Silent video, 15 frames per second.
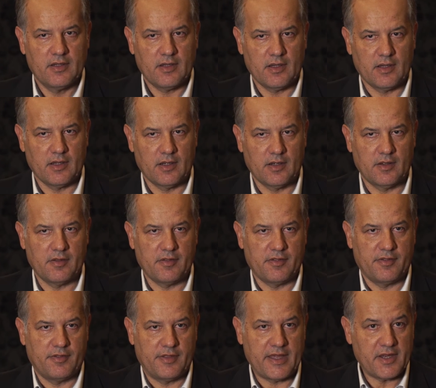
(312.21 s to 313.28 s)

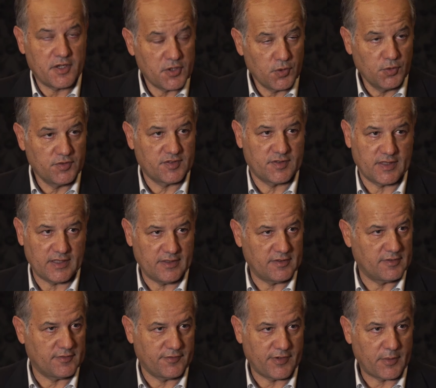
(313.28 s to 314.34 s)
their use
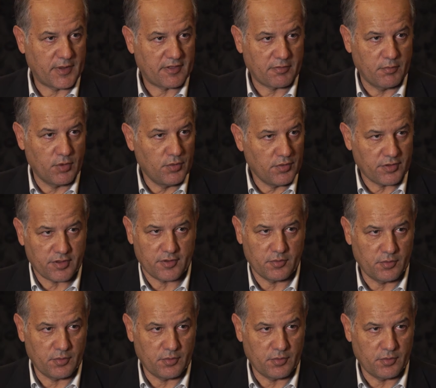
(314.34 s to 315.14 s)
is very smooth.